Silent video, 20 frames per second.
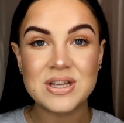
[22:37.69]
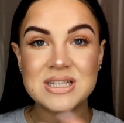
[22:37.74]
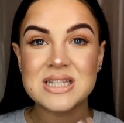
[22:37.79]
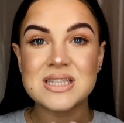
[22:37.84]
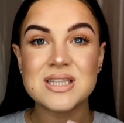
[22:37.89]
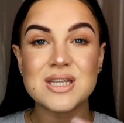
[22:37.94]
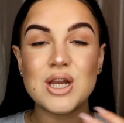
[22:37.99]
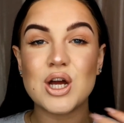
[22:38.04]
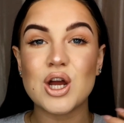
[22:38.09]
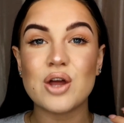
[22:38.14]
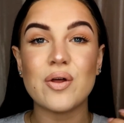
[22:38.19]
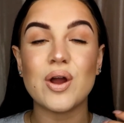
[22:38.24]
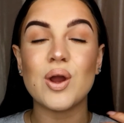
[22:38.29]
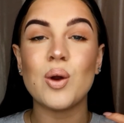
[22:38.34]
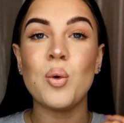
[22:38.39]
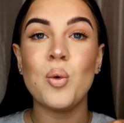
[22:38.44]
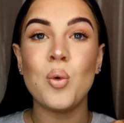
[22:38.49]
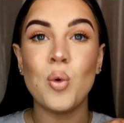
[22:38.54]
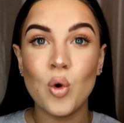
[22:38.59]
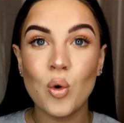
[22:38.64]
This is the look that
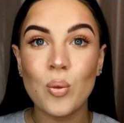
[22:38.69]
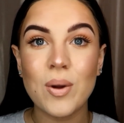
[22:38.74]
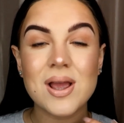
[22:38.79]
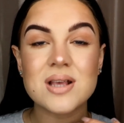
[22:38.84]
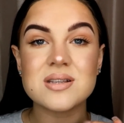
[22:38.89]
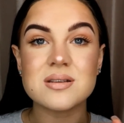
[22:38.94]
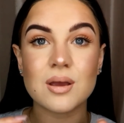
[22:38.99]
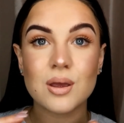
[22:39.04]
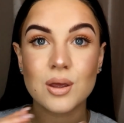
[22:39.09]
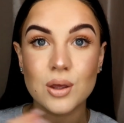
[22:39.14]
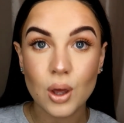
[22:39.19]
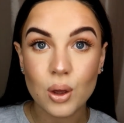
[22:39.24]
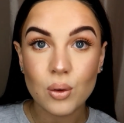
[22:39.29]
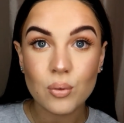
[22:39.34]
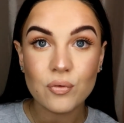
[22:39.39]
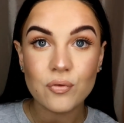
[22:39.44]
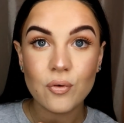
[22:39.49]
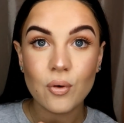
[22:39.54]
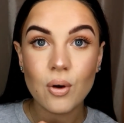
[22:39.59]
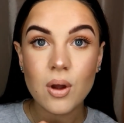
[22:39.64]
I always
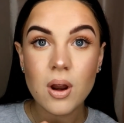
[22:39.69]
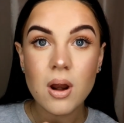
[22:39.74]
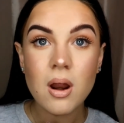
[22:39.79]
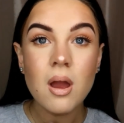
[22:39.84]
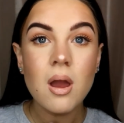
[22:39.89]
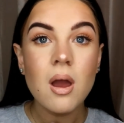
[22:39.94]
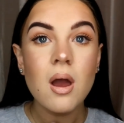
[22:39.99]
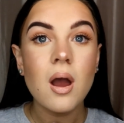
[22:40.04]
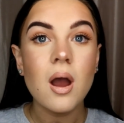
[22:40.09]
go for.